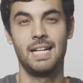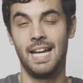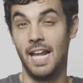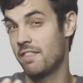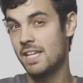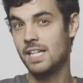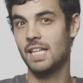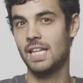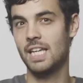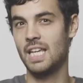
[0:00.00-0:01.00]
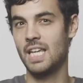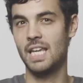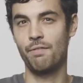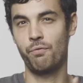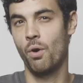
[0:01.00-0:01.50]
And I think
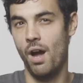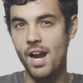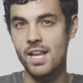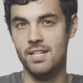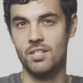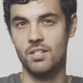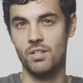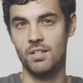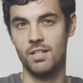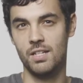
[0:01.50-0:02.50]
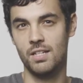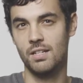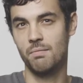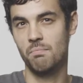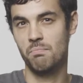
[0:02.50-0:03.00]
if we're honest,
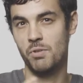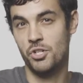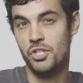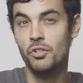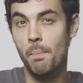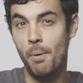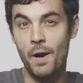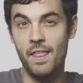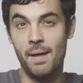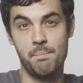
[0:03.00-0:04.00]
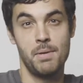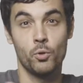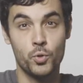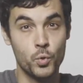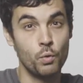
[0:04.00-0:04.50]
there's still a part of that
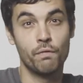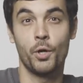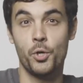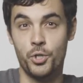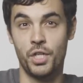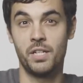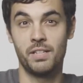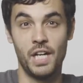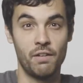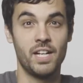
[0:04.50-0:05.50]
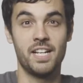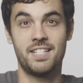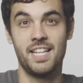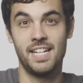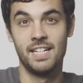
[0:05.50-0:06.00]
middle school version of us
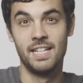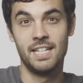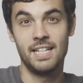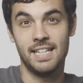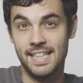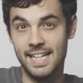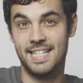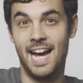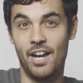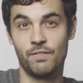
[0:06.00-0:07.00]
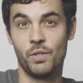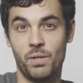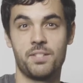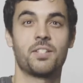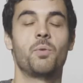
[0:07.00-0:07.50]
that gets out every
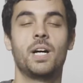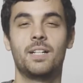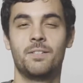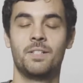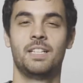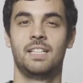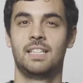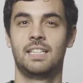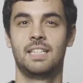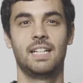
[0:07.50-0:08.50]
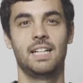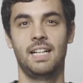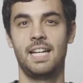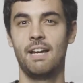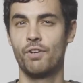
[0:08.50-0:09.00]
once in a while.
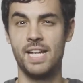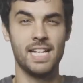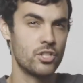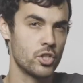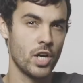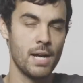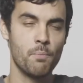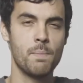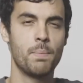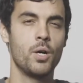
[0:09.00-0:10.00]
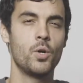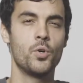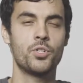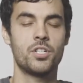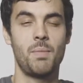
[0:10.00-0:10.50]
Every Instagram we
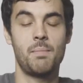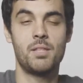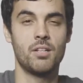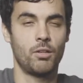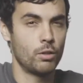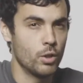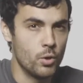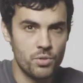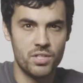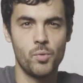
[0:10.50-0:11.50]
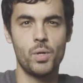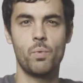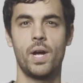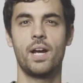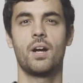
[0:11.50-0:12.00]
post, maybe the clothes that we
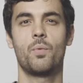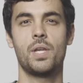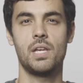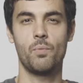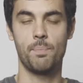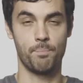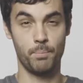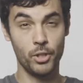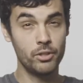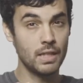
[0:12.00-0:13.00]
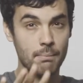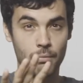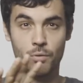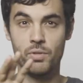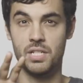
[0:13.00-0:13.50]
wear, we put them
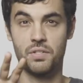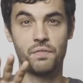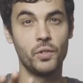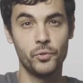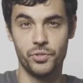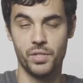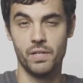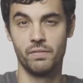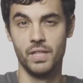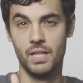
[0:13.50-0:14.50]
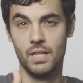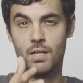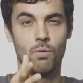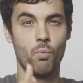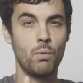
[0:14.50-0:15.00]
through this filter of
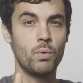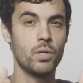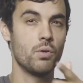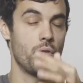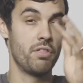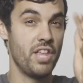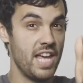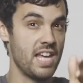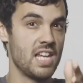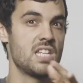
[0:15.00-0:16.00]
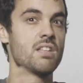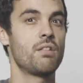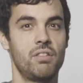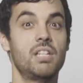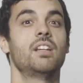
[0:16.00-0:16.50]
what will they
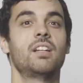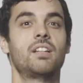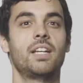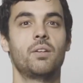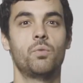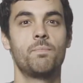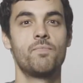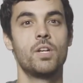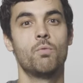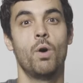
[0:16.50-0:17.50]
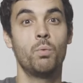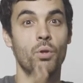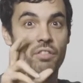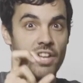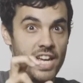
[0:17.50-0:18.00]
think and what
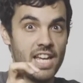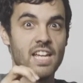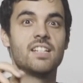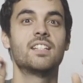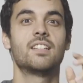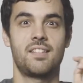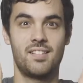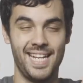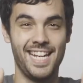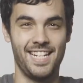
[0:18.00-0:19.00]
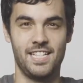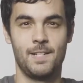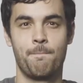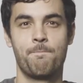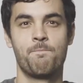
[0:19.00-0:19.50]
will they say.
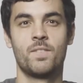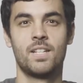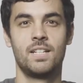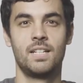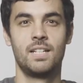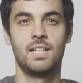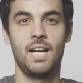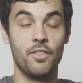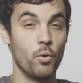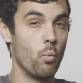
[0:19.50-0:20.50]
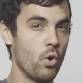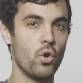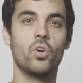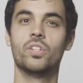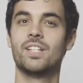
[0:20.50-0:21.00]
And the
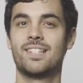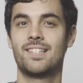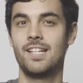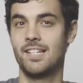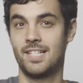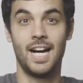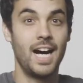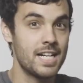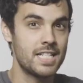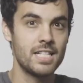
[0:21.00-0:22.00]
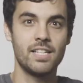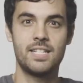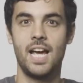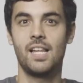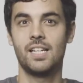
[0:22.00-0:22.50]
world is constantly
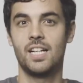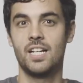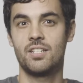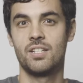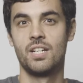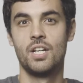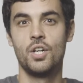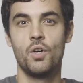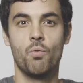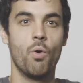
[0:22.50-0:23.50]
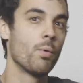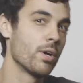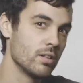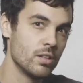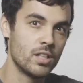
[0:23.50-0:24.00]
telling us what we're
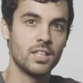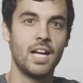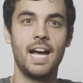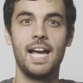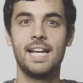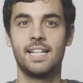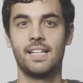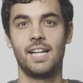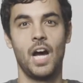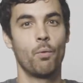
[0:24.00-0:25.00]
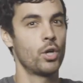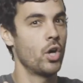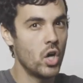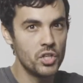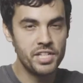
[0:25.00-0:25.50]
to look like and how we're
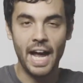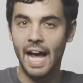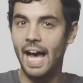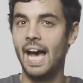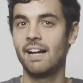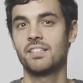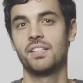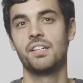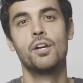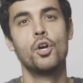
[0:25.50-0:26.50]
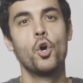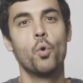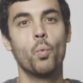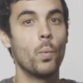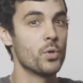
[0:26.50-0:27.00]
called to act and
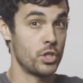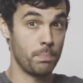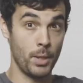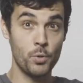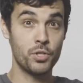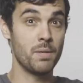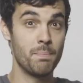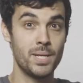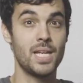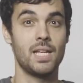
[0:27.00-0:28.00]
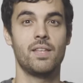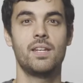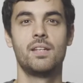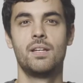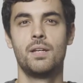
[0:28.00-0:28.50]
what we're supposed to be,
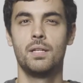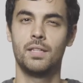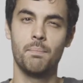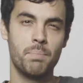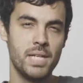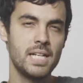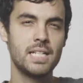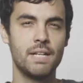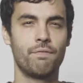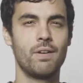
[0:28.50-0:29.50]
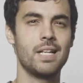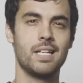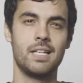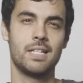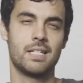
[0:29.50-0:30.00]
that being different
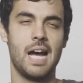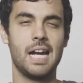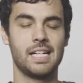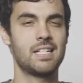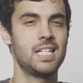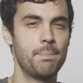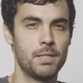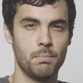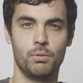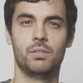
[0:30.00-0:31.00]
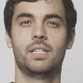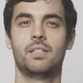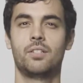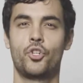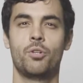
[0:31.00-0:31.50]
is not acceptable
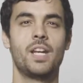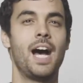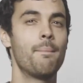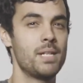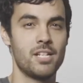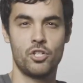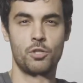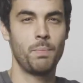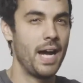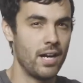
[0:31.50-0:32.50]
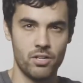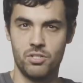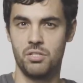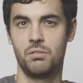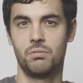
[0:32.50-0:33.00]
and should not be aspired
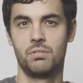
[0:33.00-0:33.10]
to.